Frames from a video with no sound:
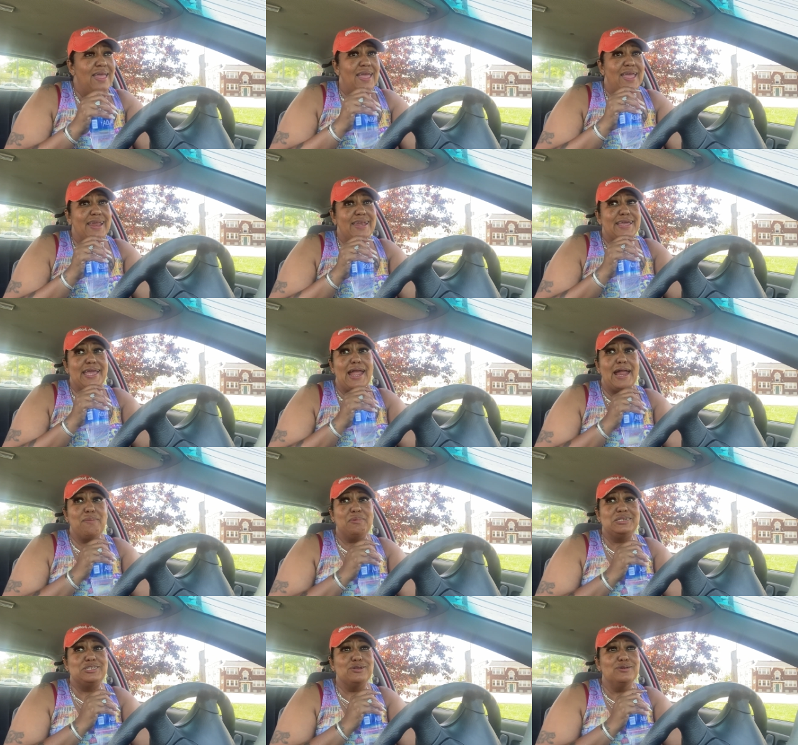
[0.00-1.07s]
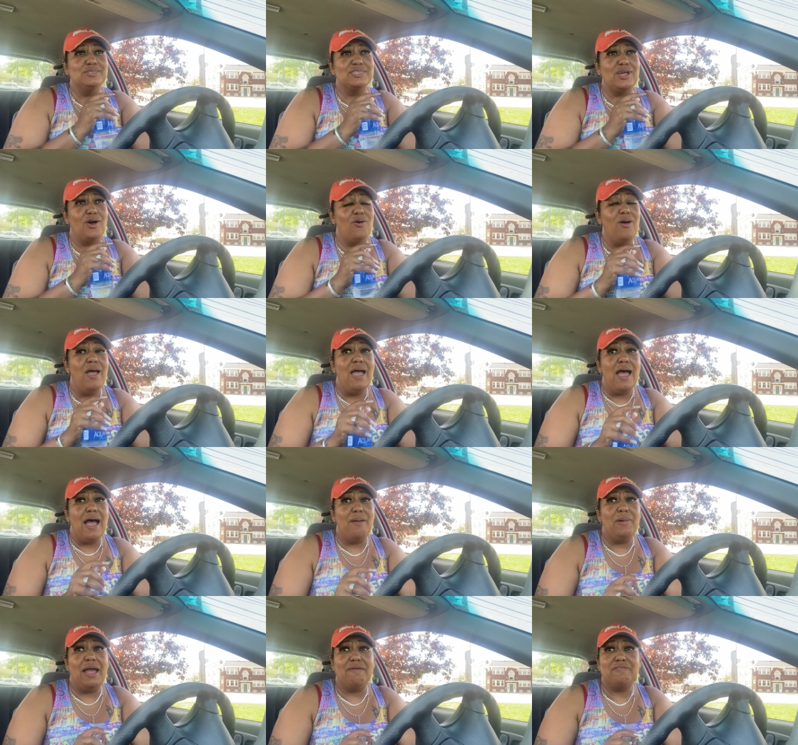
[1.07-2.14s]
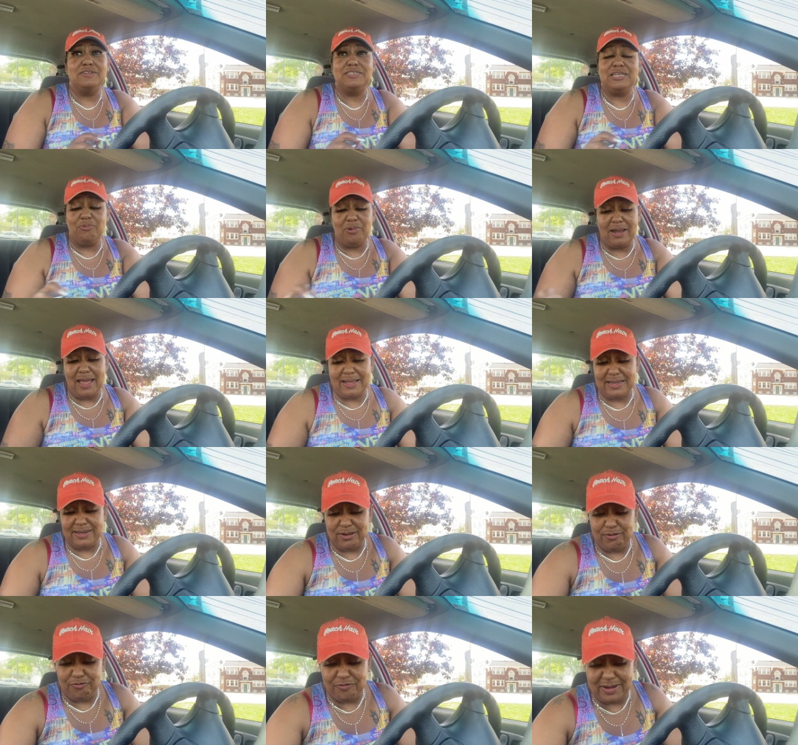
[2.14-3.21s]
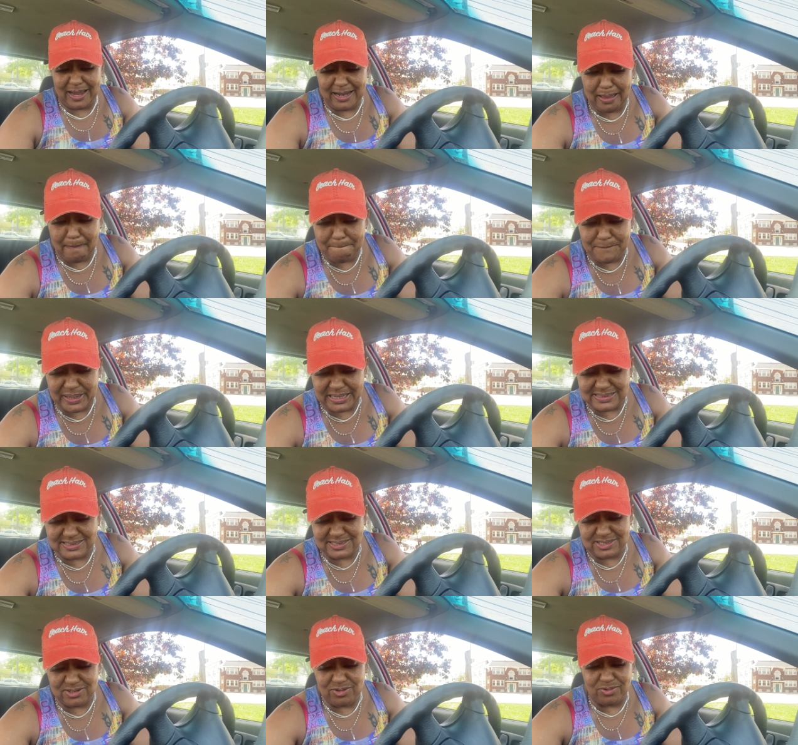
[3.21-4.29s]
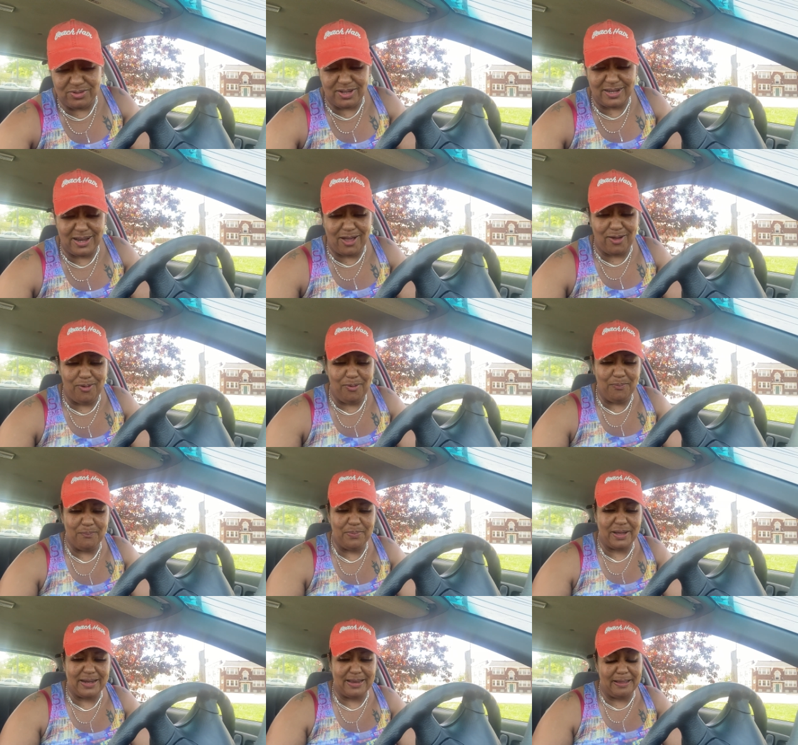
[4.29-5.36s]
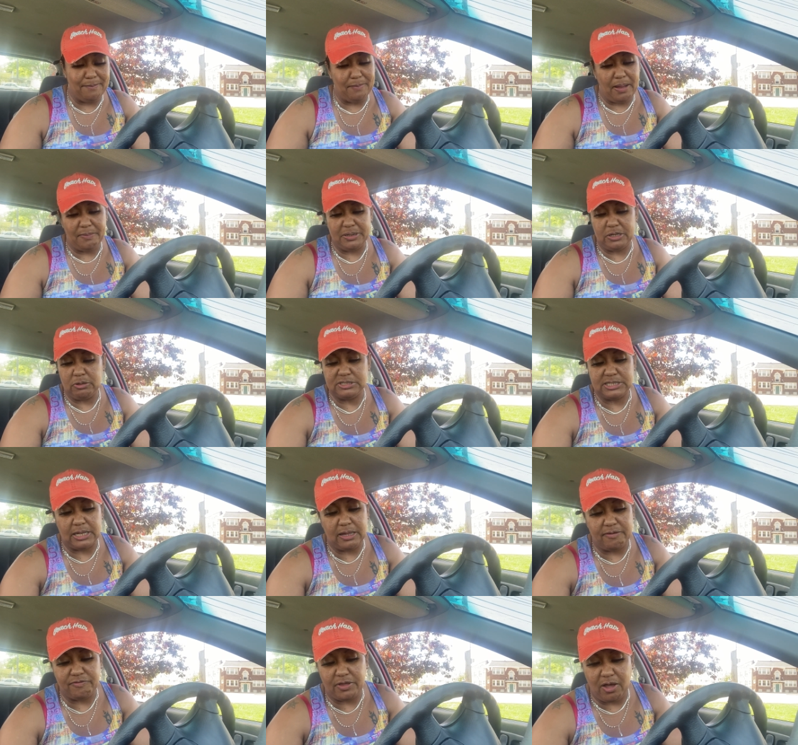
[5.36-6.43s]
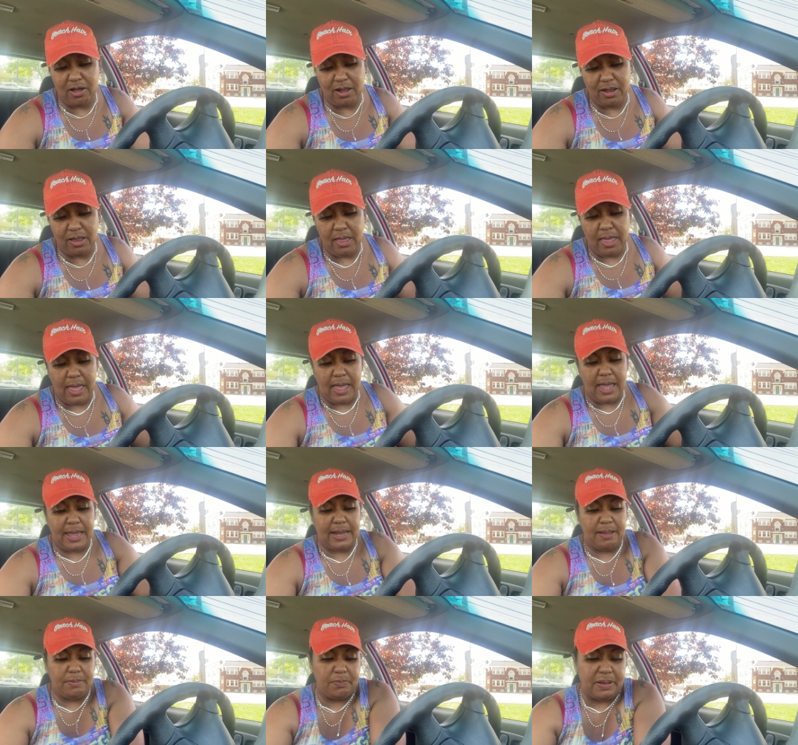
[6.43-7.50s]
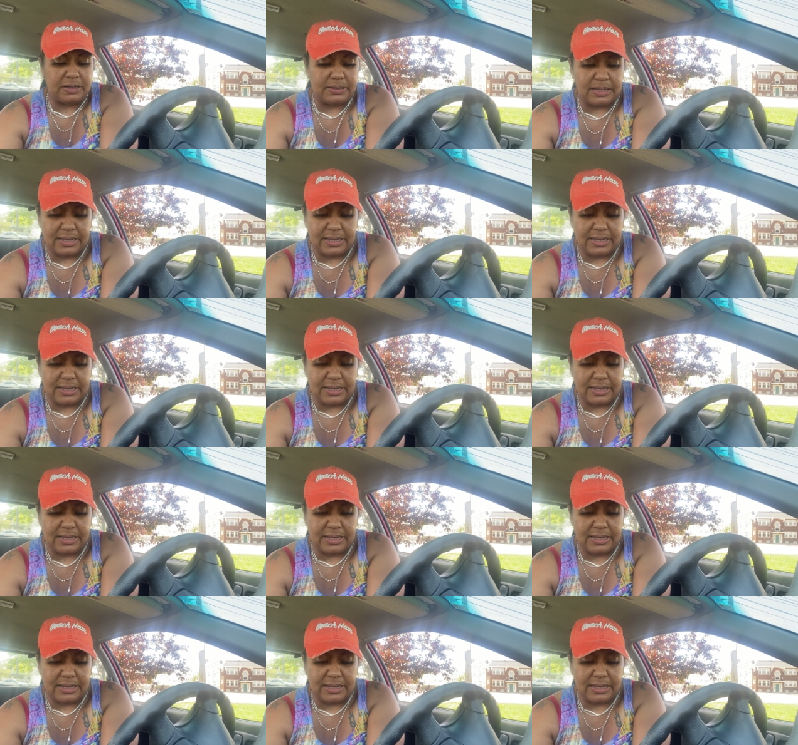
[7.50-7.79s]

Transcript: in the camera too. So I'm going to have to see what I can do for they little butts too, you know. But uh, Mama Dukes love y'all. And I'm about to